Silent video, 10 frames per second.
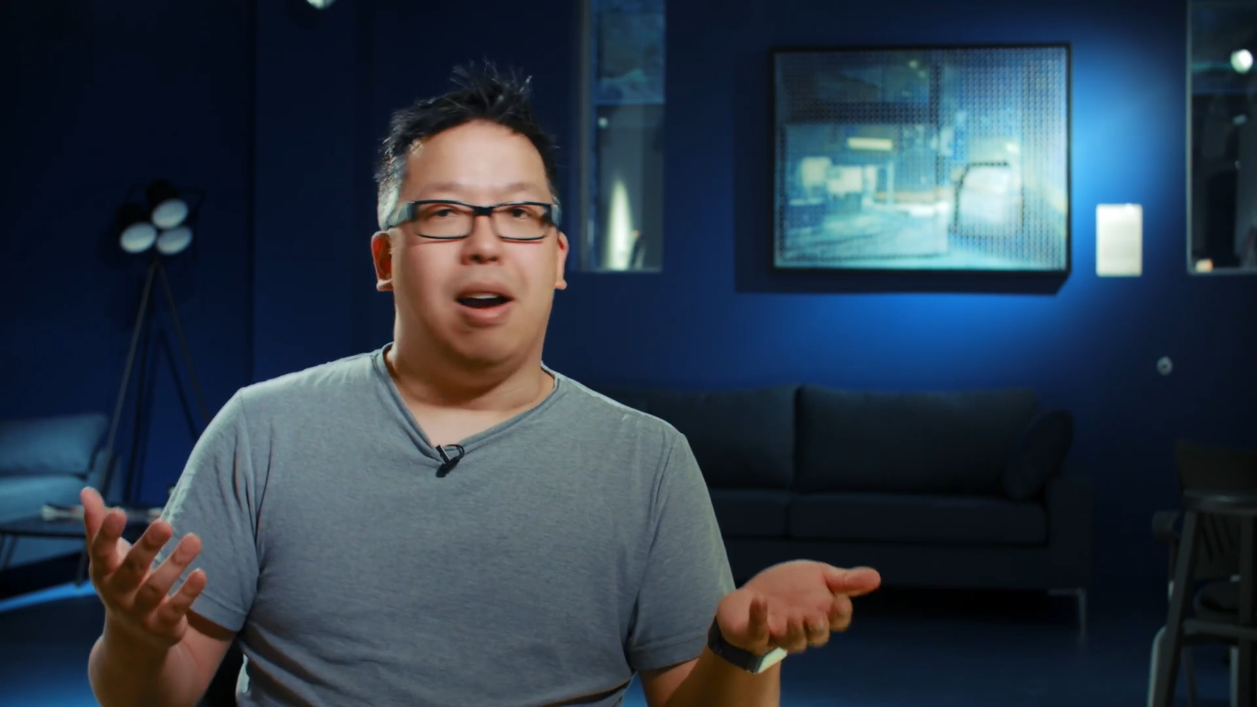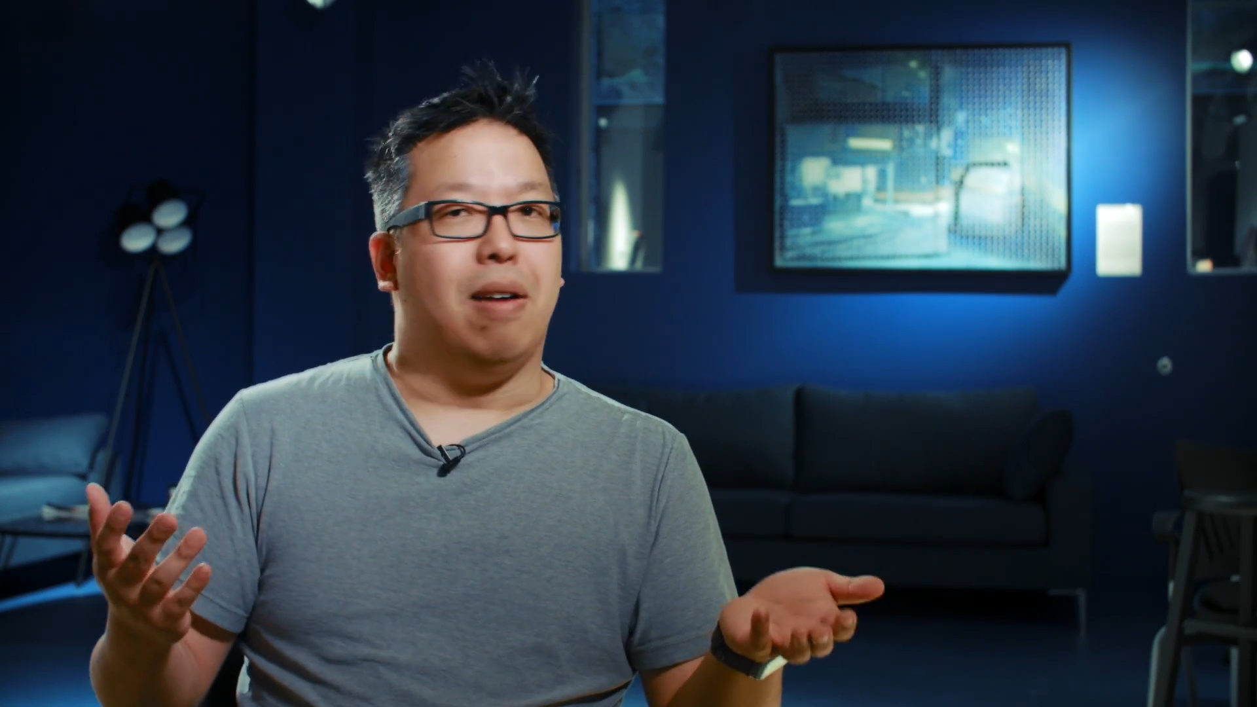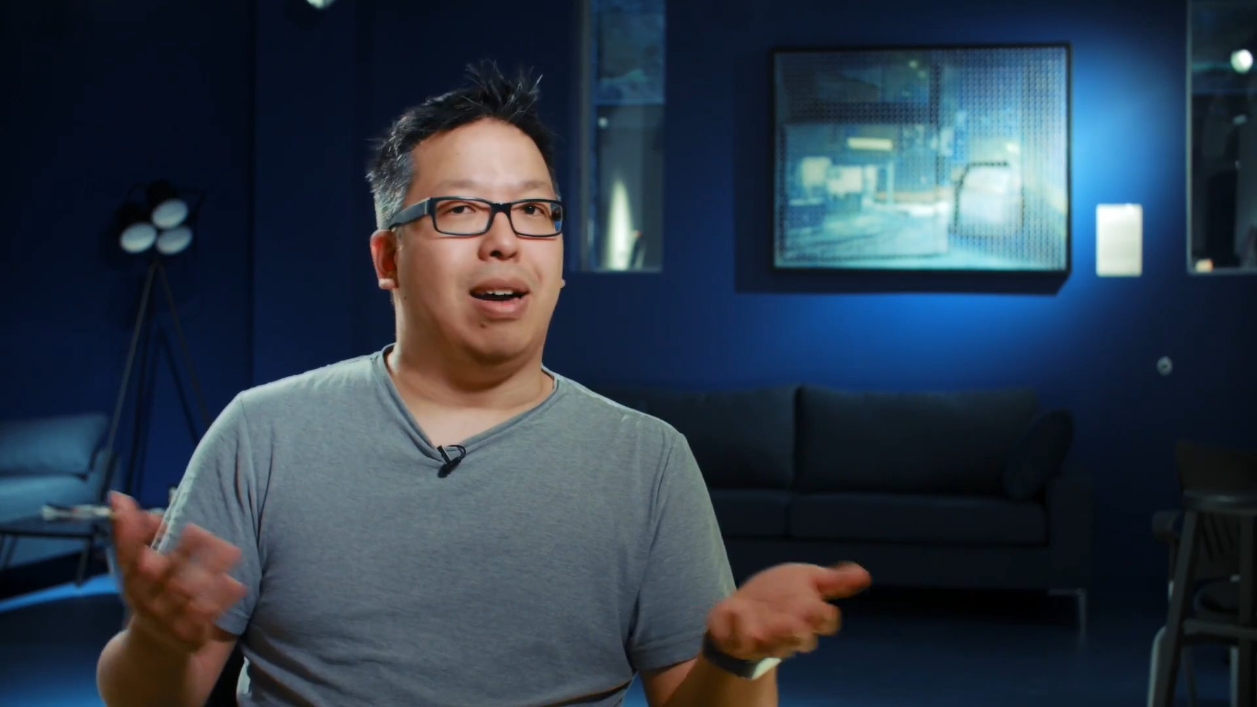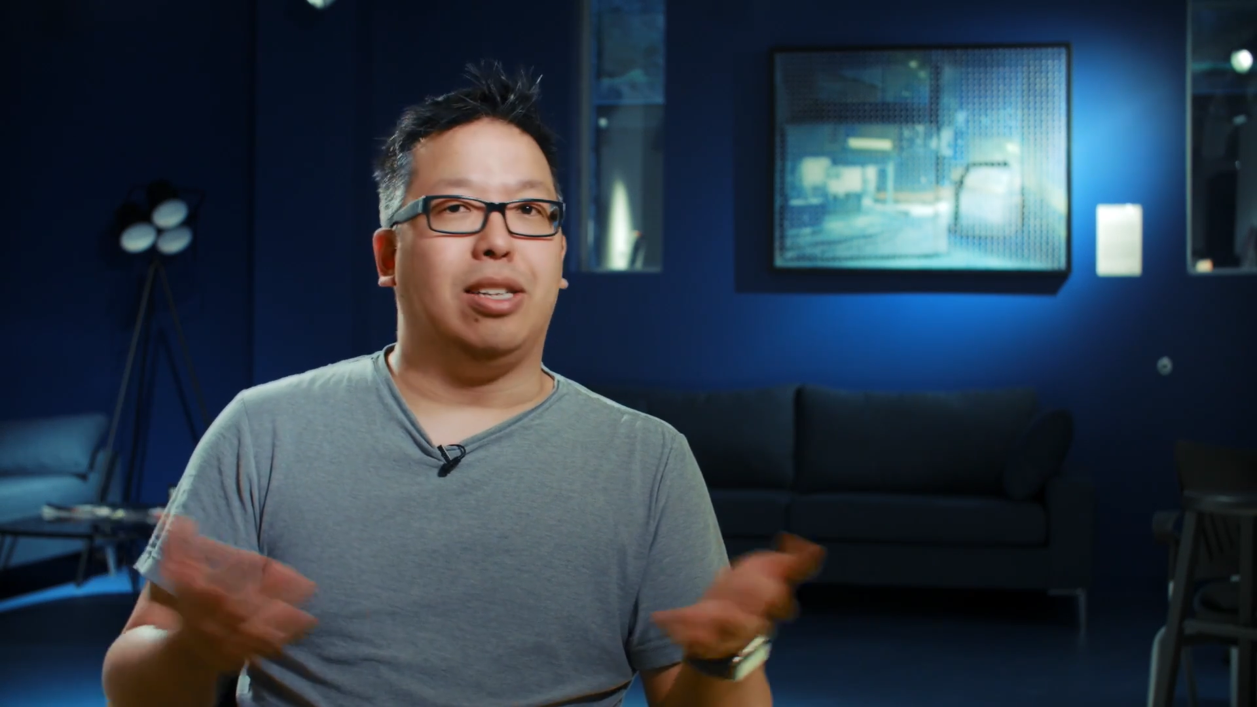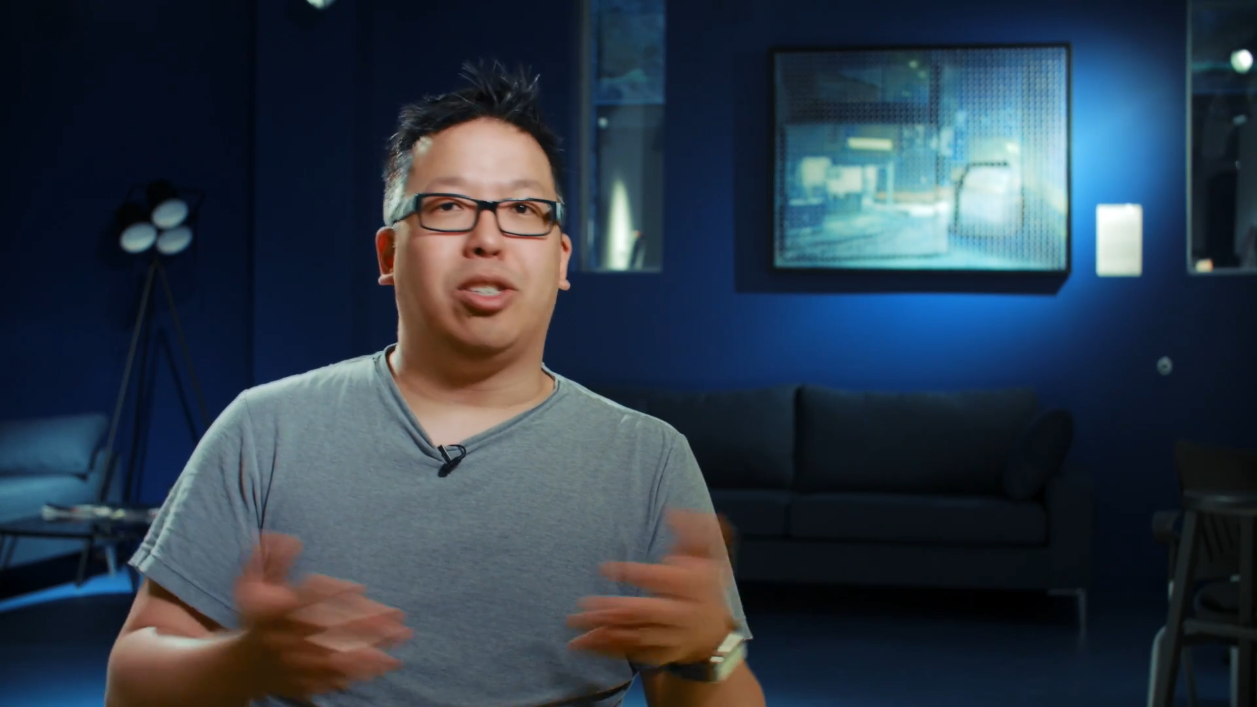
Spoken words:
All right,